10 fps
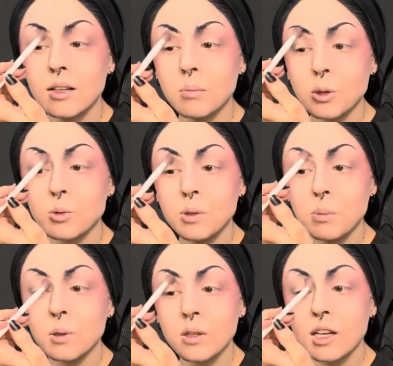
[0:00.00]
Most
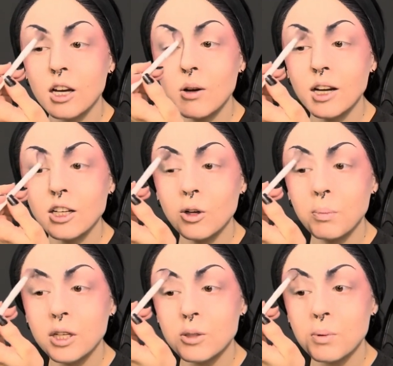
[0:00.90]
people are like, oh, I know
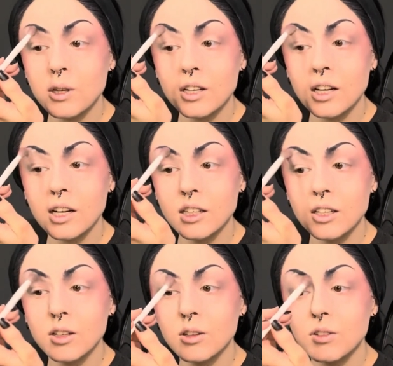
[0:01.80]
Pittsburgh, I
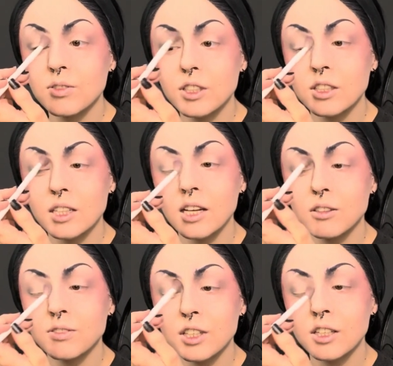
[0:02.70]
know
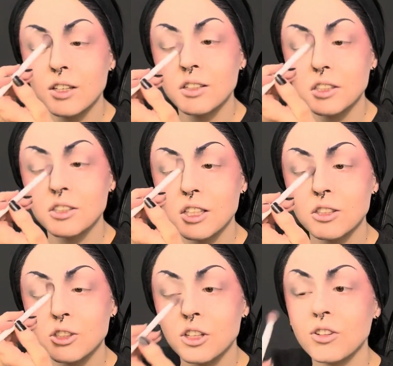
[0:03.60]
Philadelphia, all this other
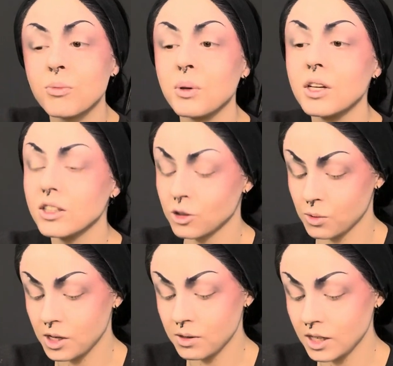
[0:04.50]
stuff, but
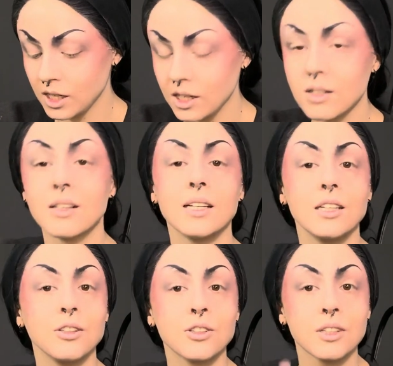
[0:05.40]
dreary Erie
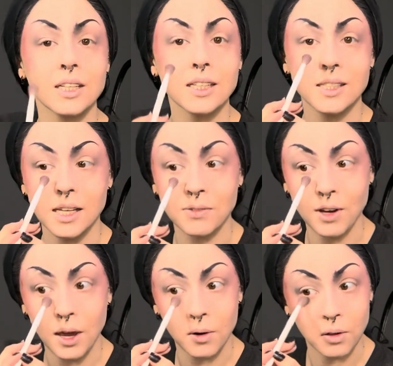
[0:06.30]
usually gets left
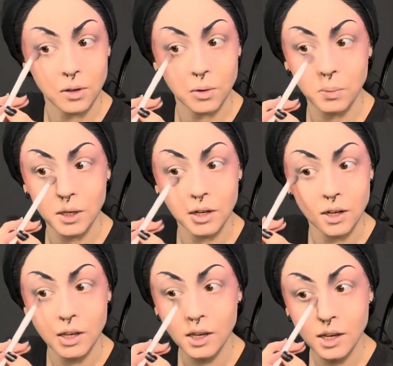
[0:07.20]
out a little bit.
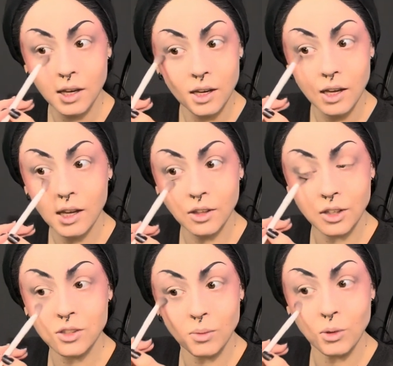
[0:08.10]

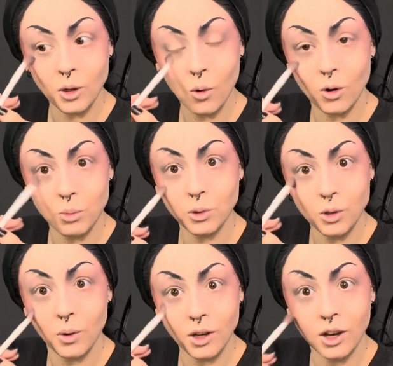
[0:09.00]
Unless something horrible is
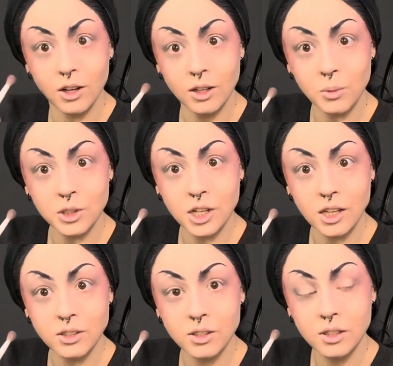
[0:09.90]
going on, in which
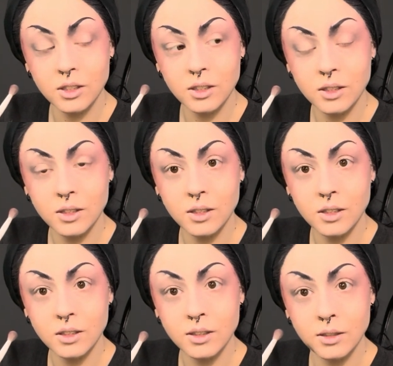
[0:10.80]
case,
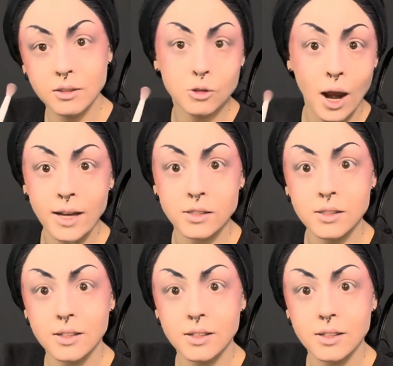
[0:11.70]
tracks.